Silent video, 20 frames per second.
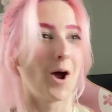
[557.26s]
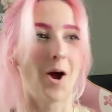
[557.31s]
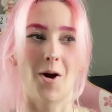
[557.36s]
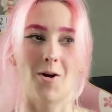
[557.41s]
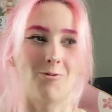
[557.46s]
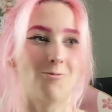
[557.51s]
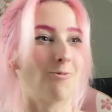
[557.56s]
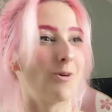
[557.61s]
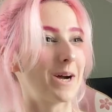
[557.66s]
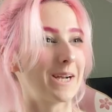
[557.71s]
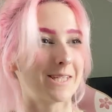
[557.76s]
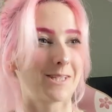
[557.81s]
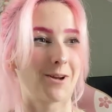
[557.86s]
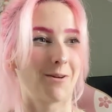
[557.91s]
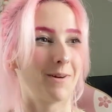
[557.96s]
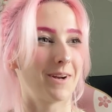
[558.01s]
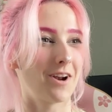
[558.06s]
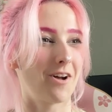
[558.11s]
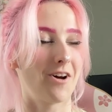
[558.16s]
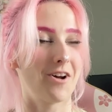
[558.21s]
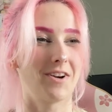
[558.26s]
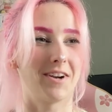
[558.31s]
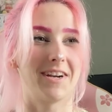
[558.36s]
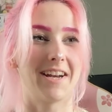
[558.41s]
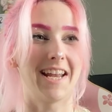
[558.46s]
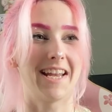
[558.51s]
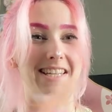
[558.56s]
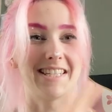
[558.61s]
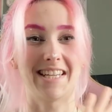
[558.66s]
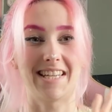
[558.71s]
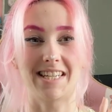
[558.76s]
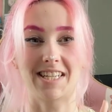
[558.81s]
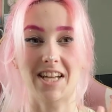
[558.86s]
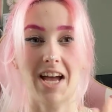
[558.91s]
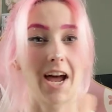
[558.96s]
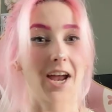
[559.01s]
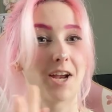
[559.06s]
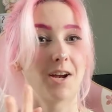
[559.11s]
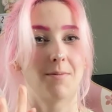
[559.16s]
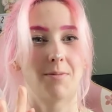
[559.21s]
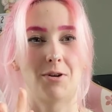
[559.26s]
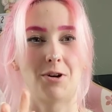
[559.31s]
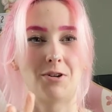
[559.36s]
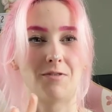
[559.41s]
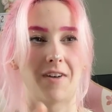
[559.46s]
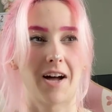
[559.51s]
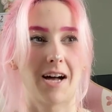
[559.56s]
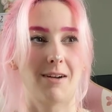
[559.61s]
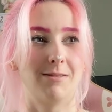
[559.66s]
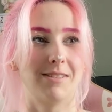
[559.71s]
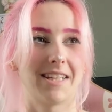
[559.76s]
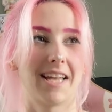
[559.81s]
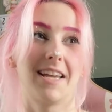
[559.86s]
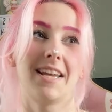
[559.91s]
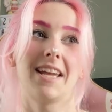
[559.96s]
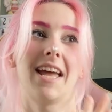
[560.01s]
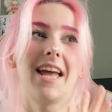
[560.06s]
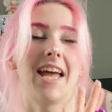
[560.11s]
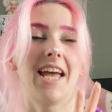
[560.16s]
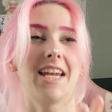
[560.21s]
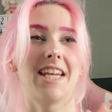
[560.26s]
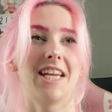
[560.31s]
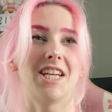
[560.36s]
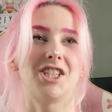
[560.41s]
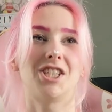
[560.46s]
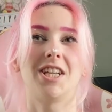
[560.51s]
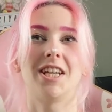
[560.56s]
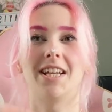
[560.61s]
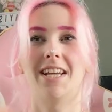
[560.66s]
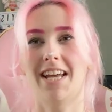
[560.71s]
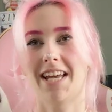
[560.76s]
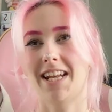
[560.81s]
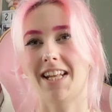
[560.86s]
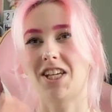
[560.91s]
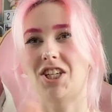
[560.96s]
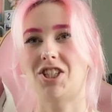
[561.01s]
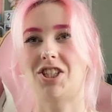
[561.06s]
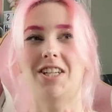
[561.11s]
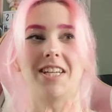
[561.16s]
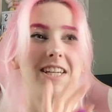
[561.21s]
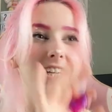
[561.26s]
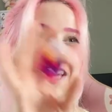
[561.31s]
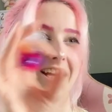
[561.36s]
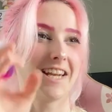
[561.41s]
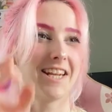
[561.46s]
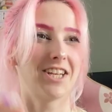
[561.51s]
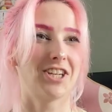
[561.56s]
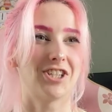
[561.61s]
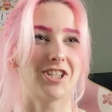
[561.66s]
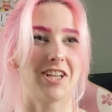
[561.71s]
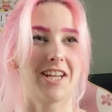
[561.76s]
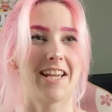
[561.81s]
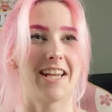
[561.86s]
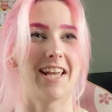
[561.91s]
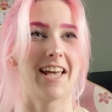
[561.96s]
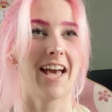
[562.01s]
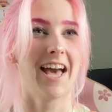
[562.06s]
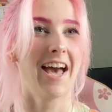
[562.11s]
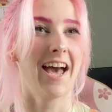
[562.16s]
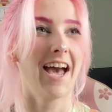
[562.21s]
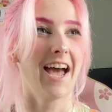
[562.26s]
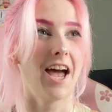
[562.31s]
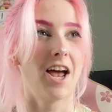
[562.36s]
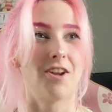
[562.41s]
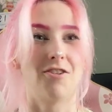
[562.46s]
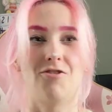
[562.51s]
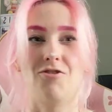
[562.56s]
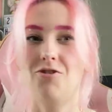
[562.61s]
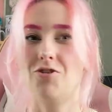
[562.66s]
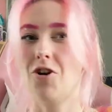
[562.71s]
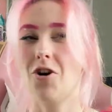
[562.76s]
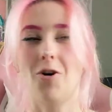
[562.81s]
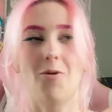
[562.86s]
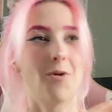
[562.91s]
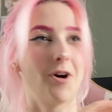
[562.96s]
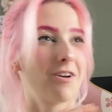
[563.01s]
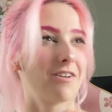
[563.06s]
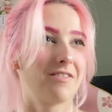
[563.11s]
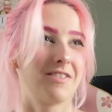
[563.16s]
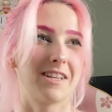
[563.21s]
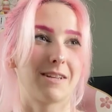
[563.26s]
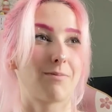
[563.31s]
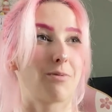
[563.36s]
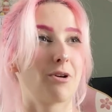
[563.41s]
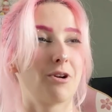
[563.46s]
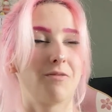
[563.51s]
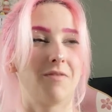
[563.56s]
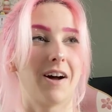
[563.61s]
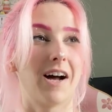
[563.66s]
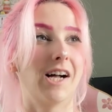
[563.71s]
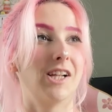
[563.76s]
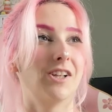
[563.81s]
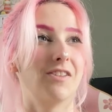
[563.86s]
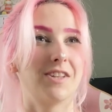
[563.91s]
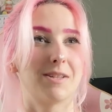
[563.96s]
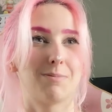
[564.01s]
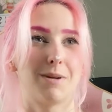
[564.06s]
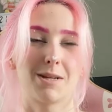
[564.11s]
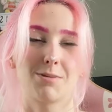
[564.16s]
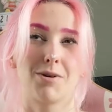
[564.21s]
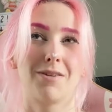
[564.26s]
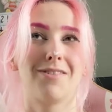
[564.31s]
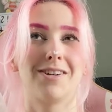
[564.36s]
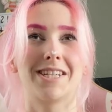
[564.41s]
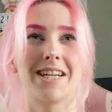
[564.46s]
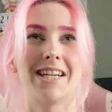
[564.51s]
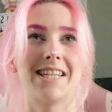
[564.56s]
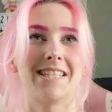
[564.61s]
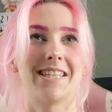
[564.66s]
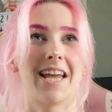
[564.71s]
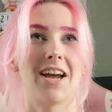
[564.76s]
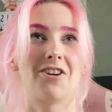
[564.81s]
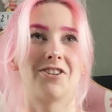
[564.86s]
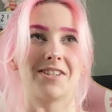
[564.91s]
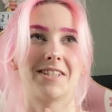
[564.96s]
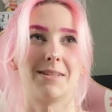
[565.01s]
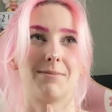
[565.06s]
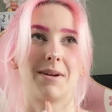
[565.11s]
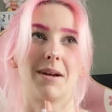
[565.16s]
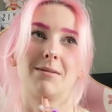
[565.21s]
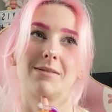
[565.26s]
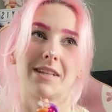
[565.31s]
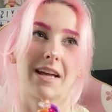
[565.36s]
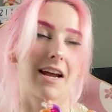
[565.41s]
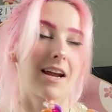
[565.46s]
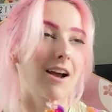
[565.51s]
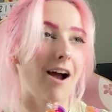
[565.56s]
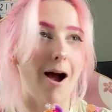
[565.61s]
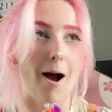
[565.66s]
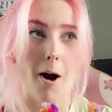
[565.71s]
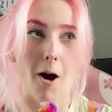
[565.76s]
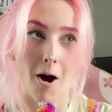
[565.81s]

what is going on? And his entire profile was like ADHD. Nowhere on this profile, on this man's profile, did it say autism. And I was like,